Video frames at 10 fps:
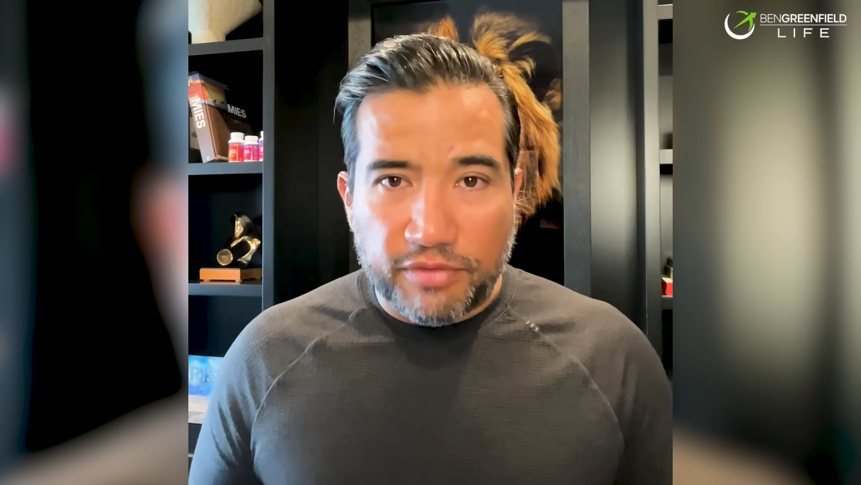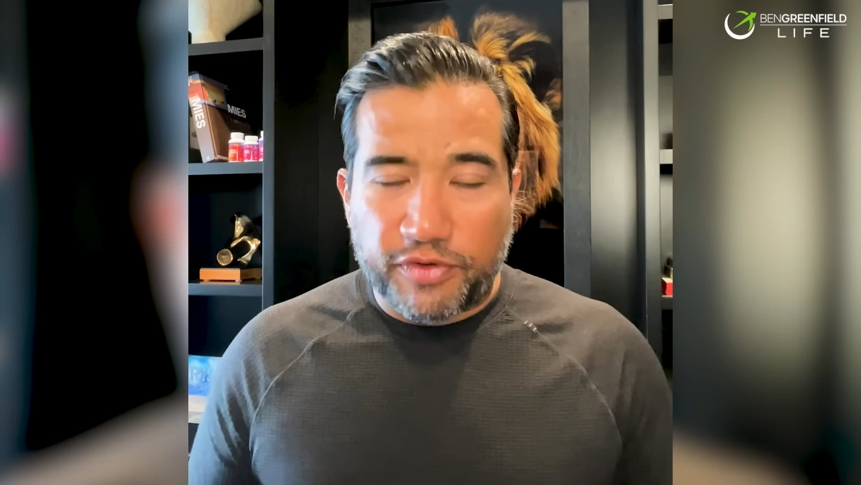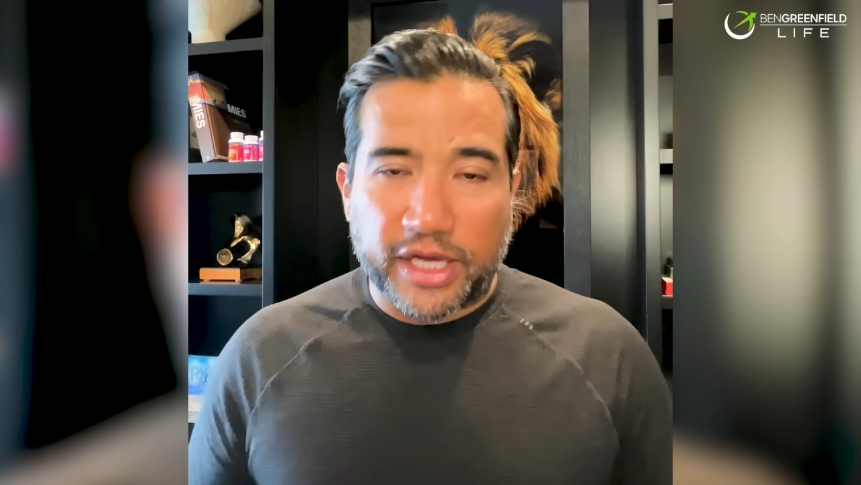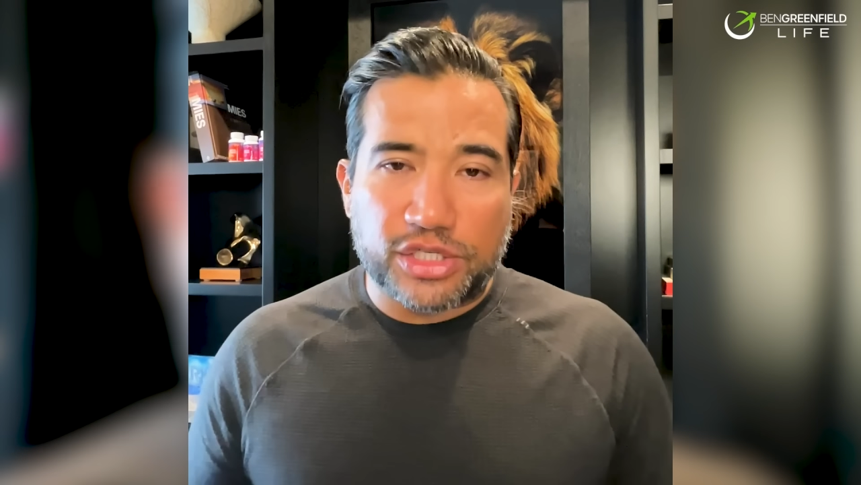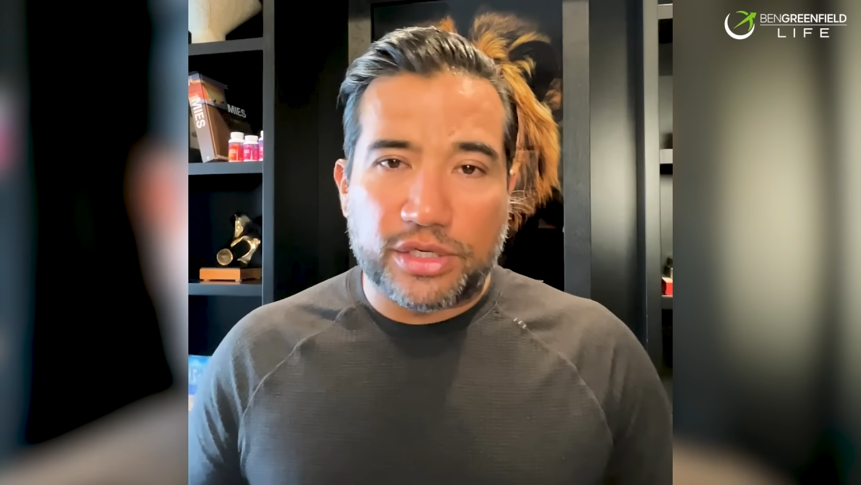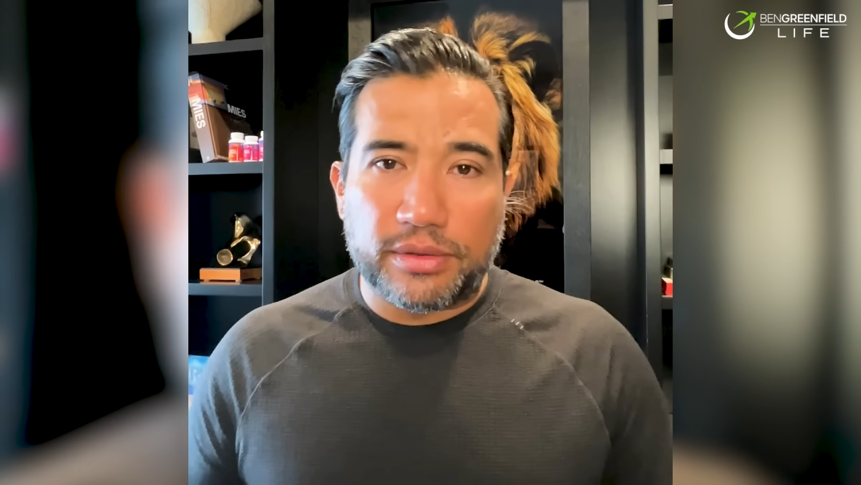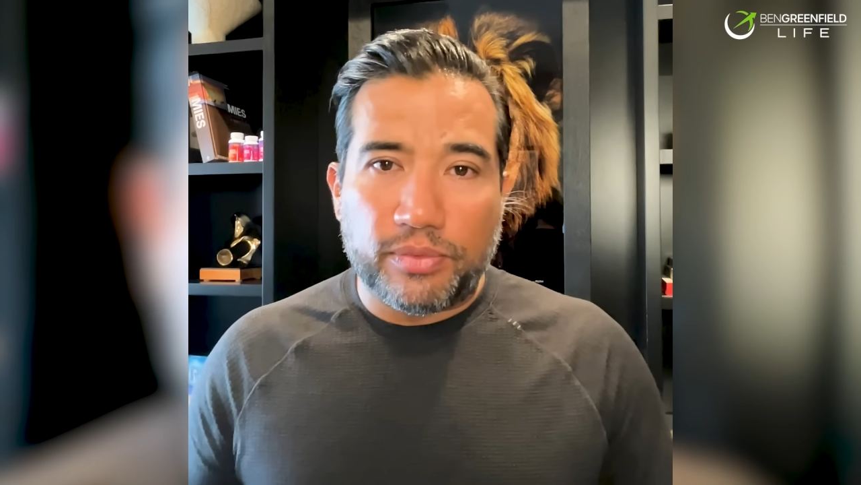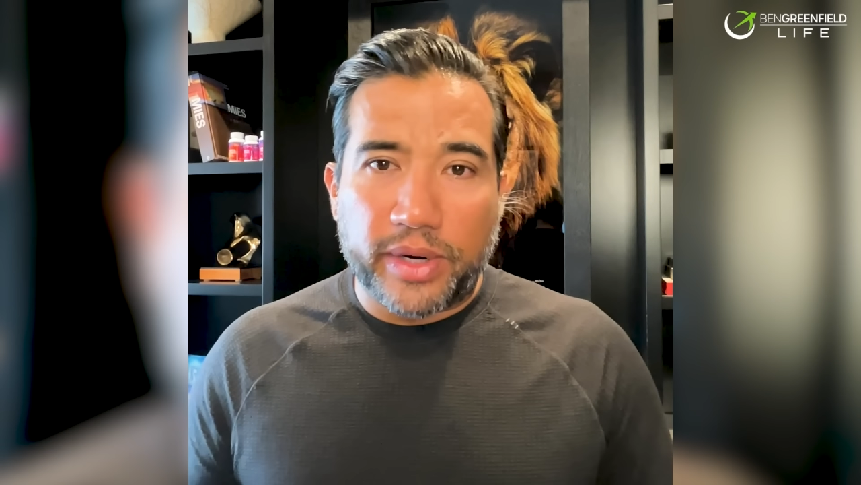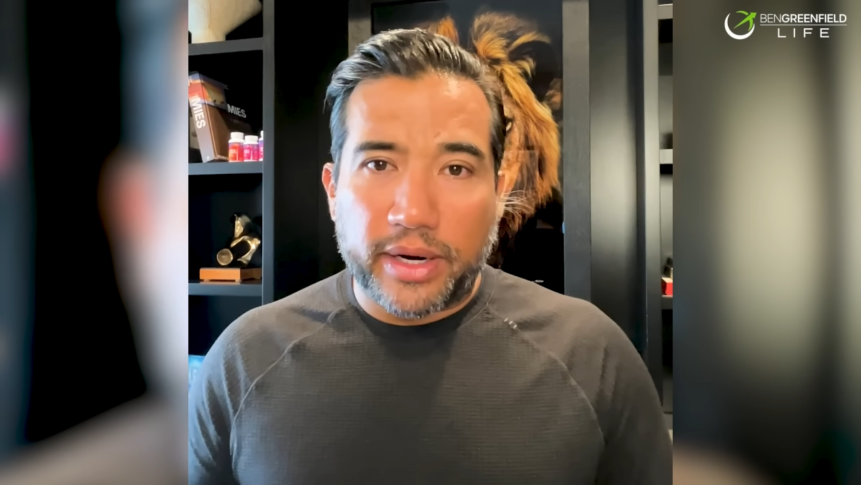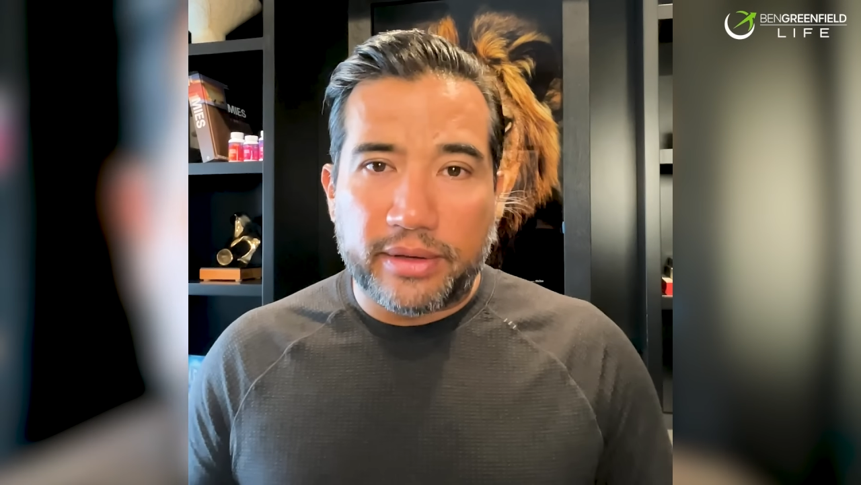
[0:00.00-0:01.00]

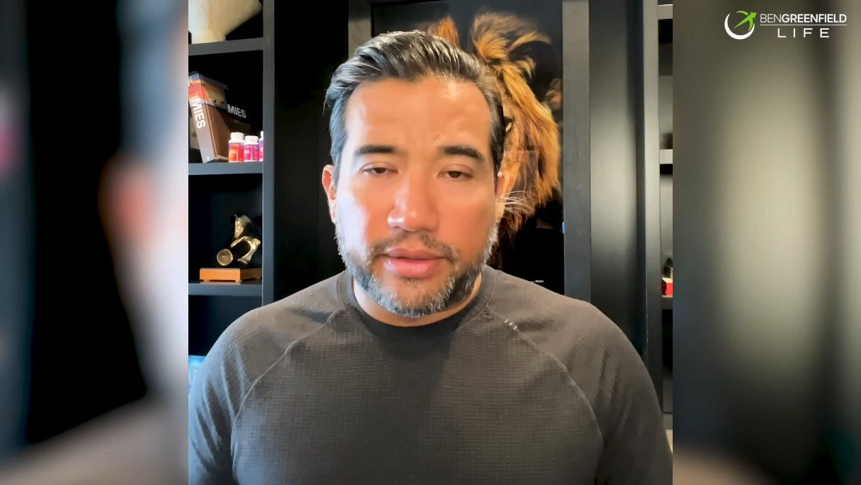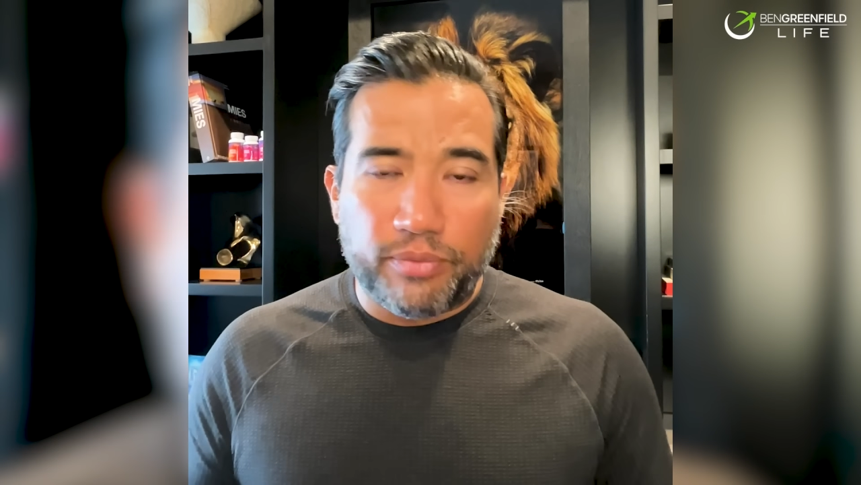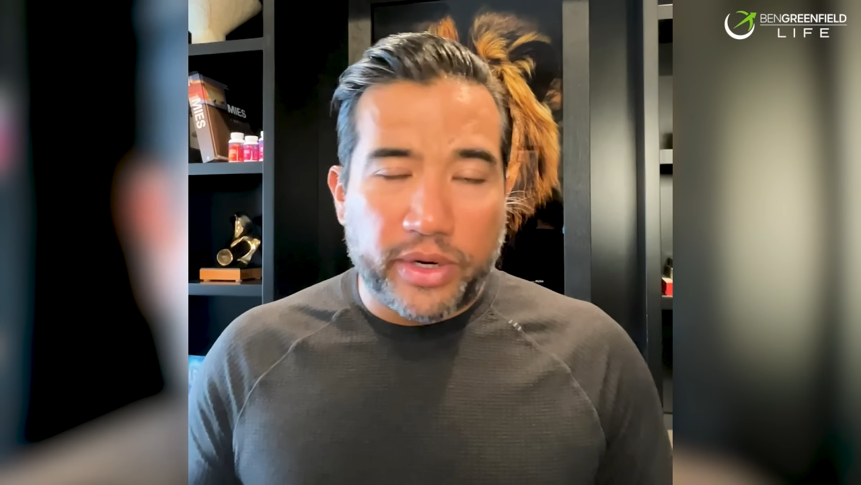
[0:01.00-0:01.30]
infection where